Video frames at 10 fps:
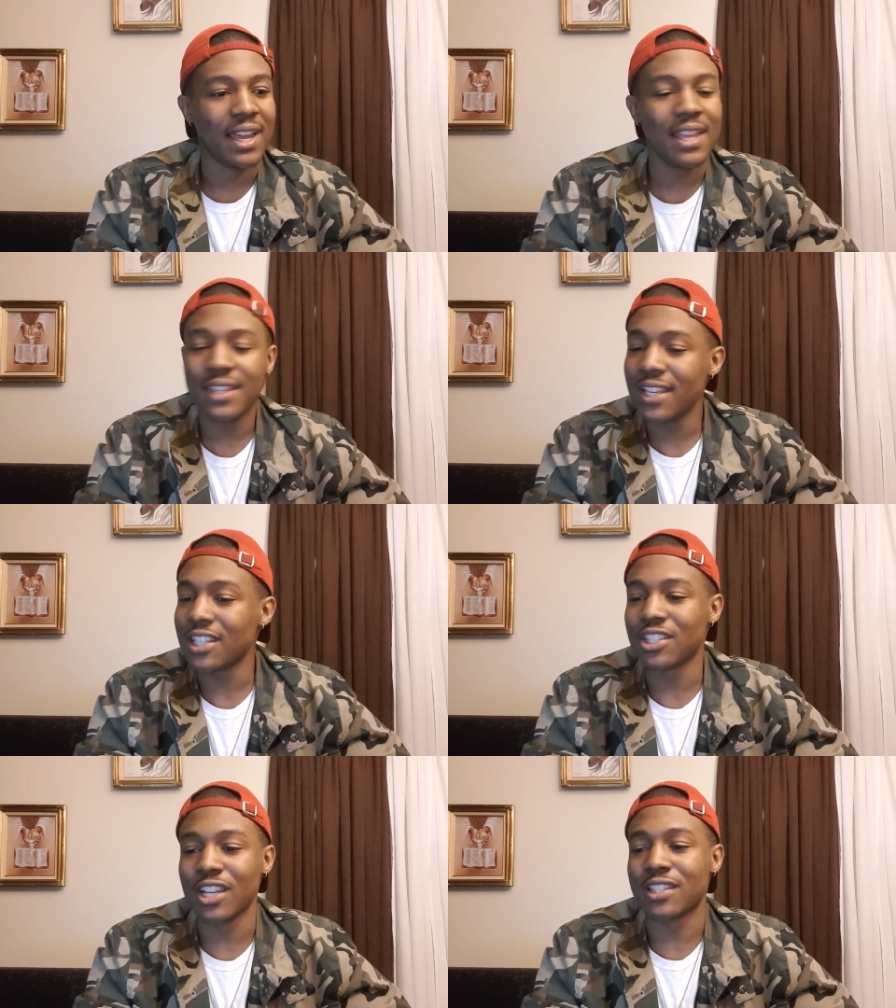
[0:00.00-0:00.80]
this
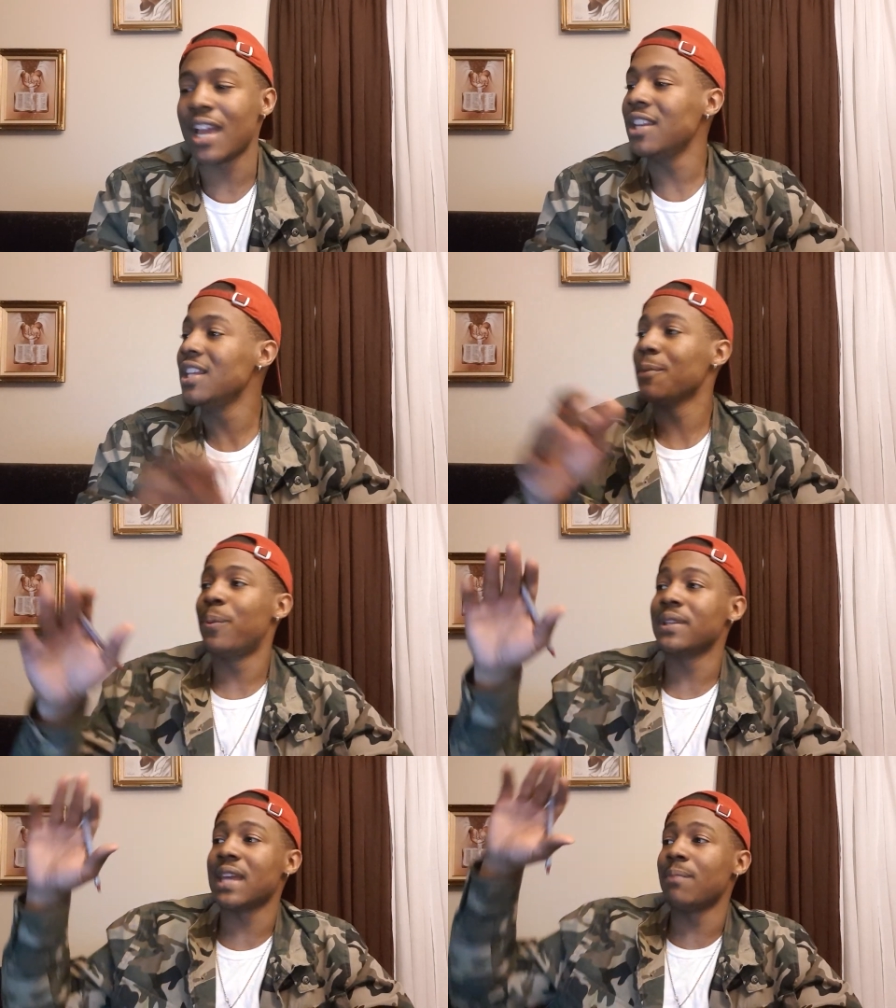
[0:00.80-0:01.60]
is just, they need to
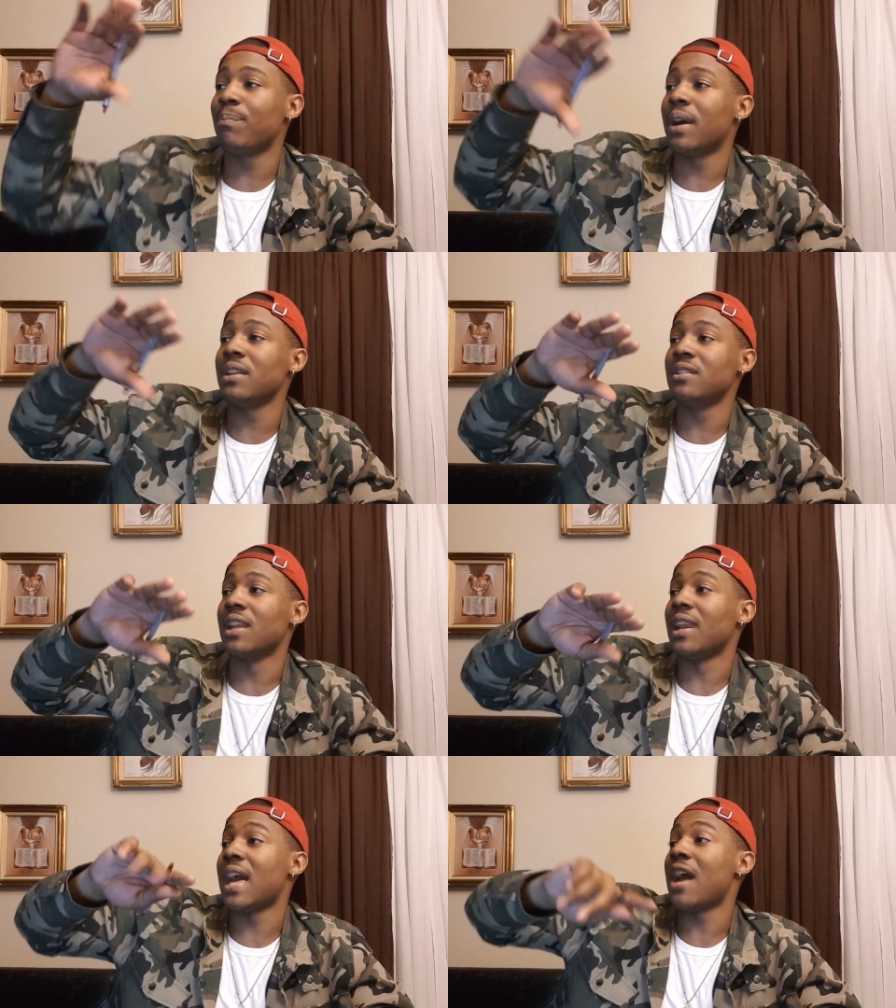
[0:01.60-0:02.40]
put that button,
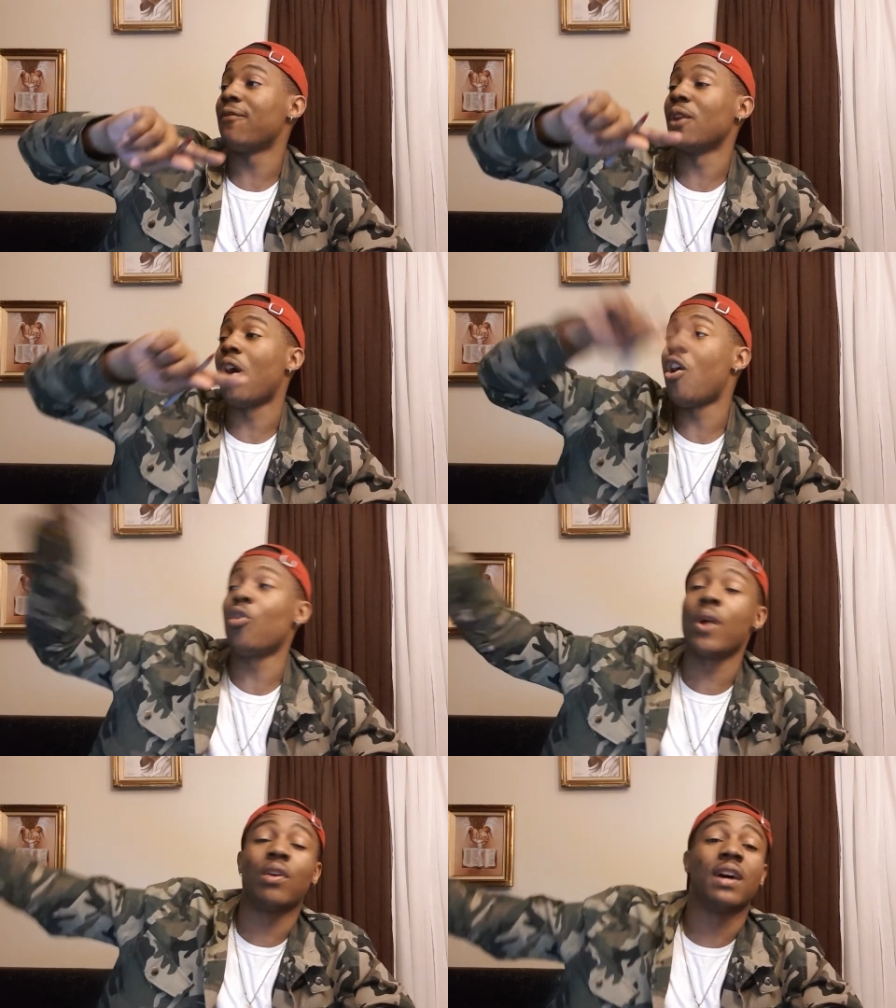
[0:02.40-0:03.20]
the laughing, all
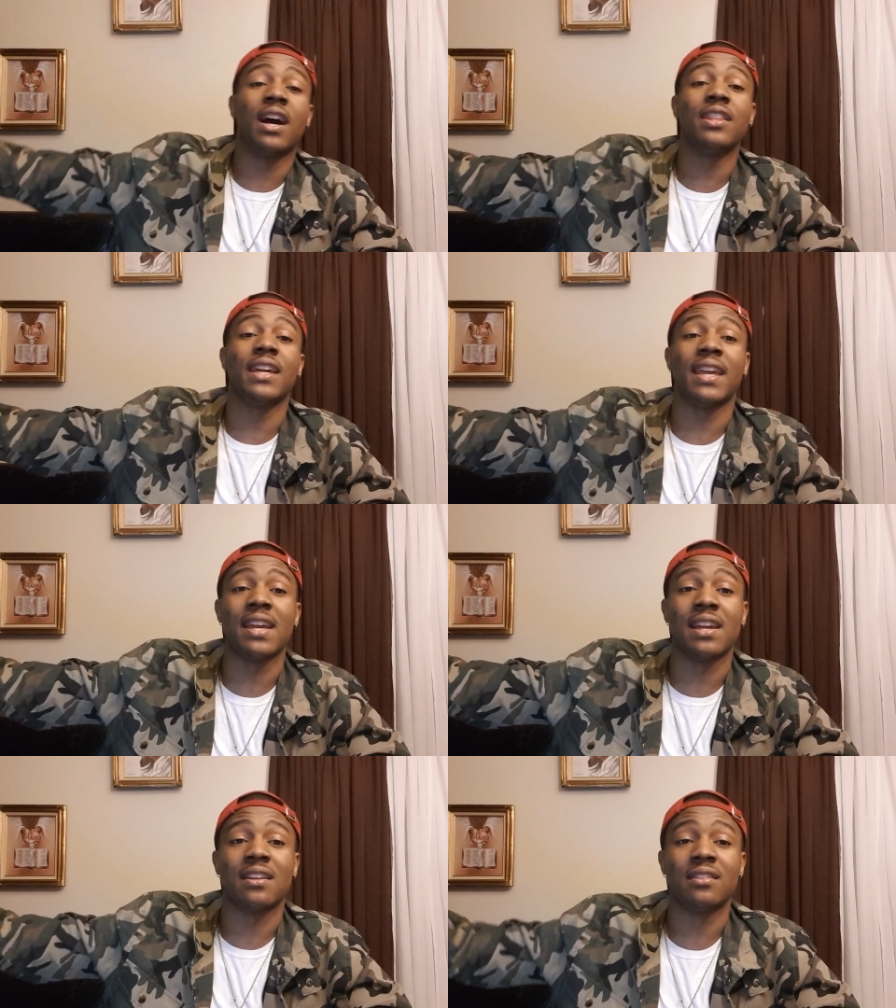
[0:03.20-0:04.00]
the way on the other
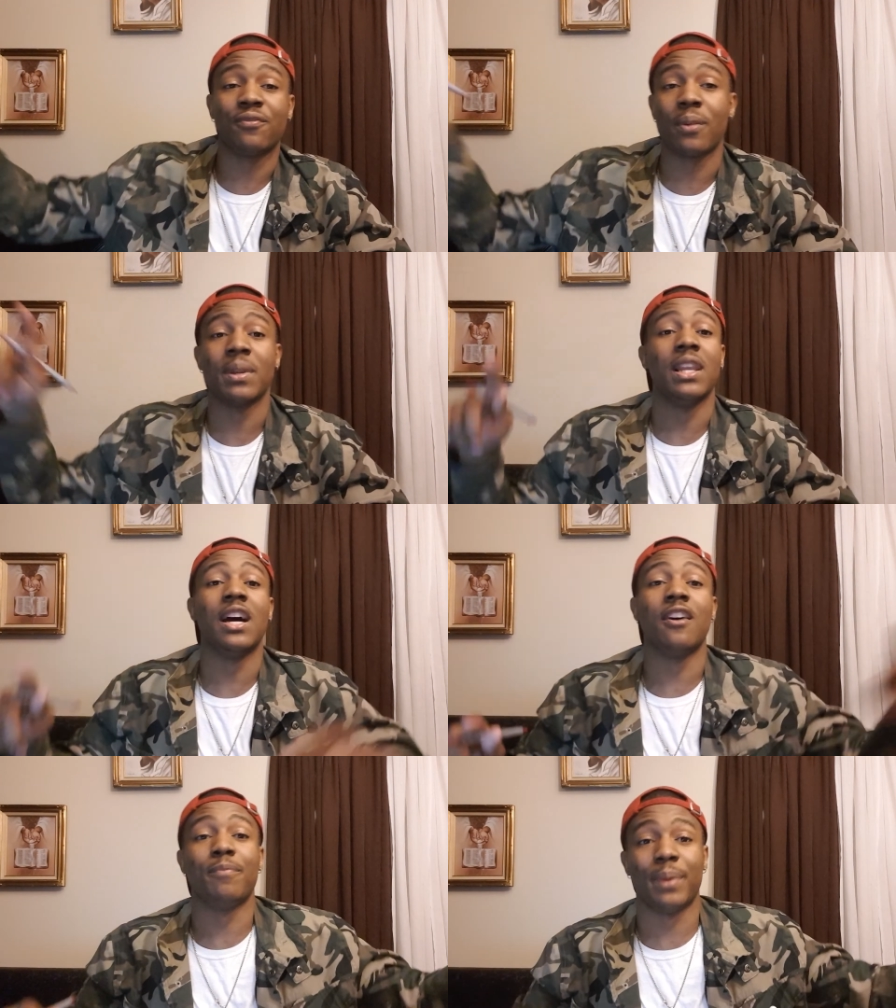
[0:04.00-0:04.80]
end from the
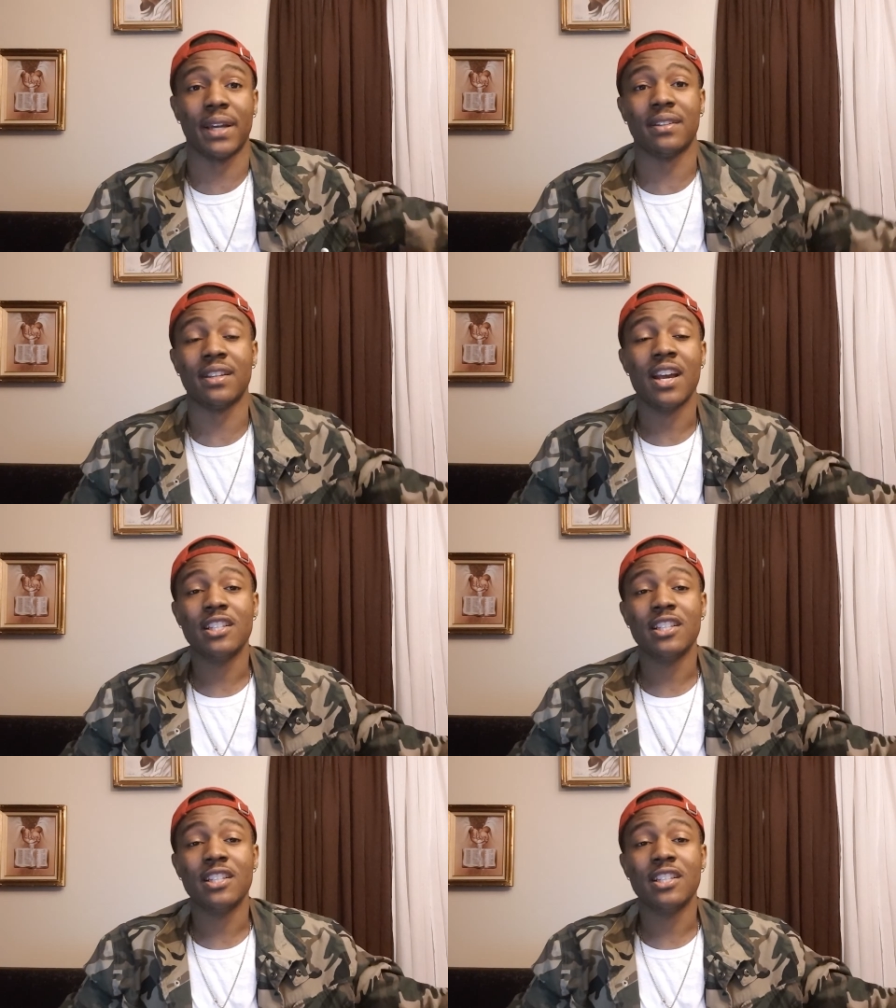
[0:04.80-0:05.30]
love button.